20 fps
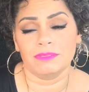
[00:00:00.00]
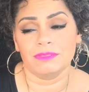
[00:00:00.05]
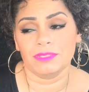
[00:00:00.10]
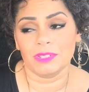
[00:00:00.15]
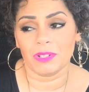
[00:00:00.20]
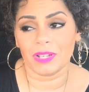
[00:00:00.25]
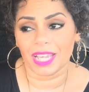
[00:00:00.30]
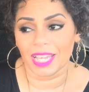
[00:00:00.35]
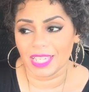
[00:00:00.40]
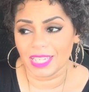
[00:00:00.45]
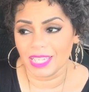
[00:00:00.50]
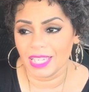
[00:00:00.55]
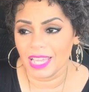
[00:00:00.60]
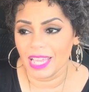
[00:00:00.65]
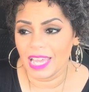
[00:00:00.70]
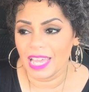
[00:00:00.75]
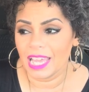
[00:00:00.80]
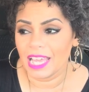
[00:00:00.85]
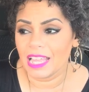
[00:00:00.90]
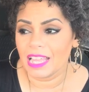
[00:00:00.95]
Okay?
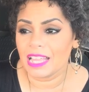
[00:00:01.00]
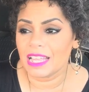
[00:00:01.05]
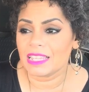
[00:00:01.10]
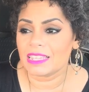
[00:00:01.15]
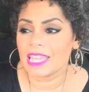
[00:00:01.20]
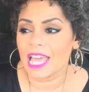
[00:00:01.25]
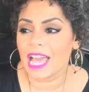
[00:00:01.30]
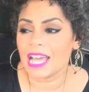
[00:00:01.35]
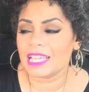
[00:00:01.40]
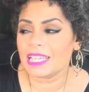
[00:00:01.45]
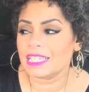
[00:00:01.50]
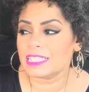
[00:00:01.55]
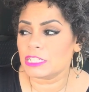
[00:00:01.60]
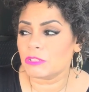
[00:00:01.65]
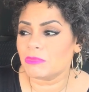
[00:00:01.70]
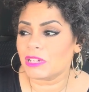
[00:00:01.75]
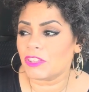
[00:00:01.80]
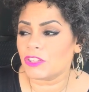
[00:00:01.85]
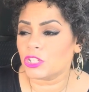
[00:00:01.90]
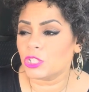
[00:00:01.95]
That is a
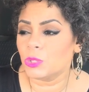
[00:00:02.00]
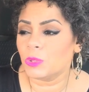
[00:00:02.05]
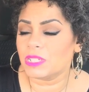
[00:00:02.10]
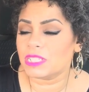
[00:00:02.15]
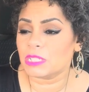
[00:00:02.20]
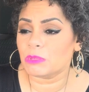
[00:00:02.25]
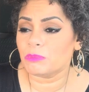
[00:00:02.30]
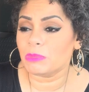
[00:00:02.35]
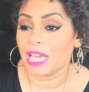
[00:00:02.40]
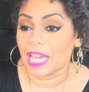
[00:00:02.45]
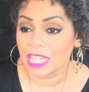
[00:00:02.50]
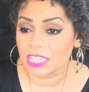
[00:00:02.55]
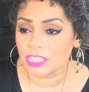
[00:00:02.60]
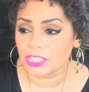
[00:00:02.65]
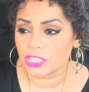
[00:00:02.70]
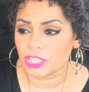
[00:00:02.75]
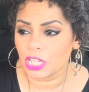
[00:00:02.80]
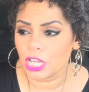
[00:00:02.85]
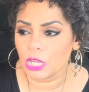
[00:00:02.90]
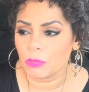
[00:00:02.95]
mother who is
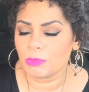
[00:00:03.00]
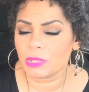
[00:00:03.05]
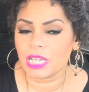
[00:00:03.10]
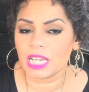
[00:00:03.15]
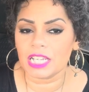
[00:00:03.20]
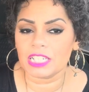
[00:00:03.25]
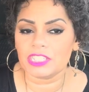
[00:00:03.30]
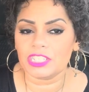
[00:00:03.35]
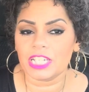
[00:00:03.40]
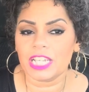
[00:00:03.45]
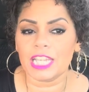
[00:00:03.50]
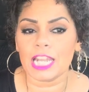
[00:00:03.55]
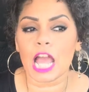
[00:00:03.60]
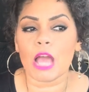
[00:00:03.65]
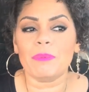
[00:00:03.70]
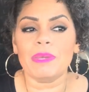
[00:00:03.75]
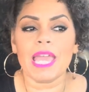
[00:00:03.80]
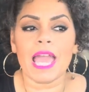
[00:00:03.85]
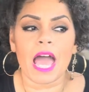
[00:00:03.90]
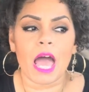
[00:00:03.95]
enmeshed because she
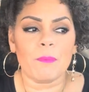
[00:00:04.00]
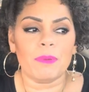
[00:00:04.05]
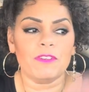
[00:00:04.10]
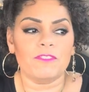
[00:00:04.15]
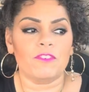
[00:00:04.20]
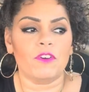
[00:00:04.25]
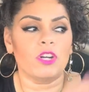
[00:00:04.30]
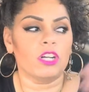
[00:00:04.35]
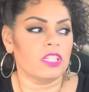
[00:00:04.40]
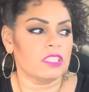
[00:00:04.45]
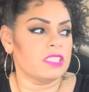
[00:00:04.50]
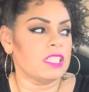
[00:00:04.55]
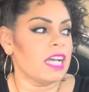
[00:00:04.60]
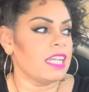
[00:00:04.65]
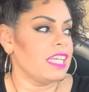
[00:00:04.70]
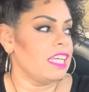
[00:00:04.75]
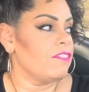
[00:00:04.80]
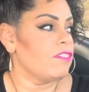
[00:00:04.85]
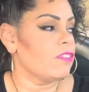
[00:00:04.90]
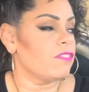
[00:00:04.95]
cannot be happy for her
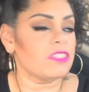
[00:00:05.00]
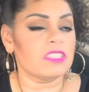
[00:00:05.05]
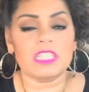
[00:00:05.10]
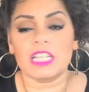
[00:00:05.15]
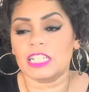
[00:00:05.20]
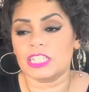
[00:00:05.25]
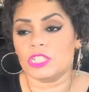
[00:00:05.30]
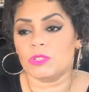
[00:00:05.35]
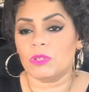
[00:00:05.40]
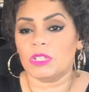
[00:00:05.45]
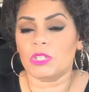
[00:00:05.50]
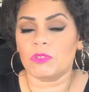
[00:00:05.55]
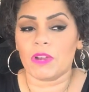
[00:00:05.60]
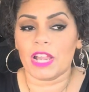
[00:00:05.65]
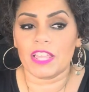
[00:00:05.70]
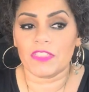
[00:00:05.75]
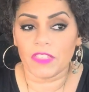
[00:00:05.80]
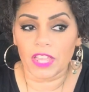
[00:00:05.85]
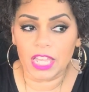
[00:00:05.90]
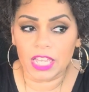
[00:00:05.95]
son, even if her son is doing the
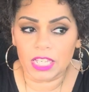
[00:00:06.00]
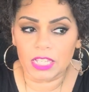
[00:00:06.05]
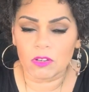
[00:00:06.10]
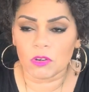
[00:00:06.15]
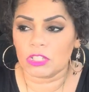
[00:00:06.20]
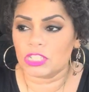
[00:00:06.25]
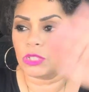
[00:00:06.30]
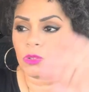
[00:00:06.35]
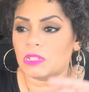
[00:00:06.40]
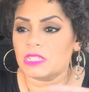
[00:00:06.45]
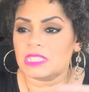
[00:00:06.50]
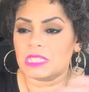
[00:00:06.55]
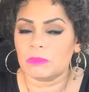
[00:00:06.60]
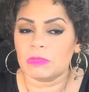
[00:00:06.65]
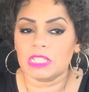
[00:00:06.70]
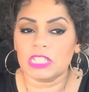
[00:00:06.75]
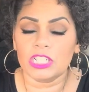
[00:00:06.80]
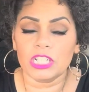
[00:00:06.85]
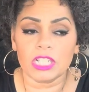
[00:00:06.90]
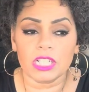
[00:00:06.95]
right thing or doing
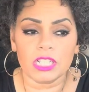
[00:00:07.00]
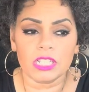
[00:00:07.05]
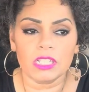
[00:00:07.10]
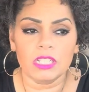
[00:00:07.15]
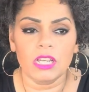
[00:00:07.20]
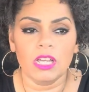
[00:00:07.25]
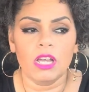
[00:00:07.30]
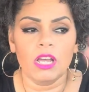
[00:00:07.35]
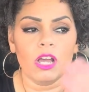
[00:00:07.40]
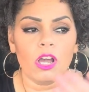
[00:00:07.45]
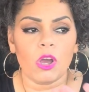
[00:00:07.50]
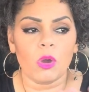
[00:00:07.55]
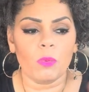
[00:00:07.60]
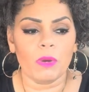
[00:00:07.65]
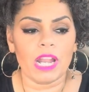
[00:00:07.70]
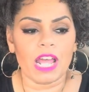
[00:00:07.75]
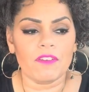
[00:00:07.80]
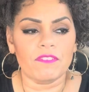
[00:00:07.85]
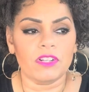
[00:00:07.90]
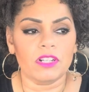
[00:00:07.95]
something good or
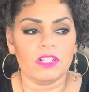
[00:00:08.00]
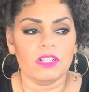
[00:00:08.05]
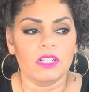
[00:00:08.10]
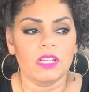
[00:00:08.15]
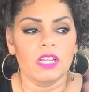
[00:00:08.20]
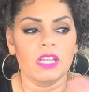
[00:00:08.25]
whatever.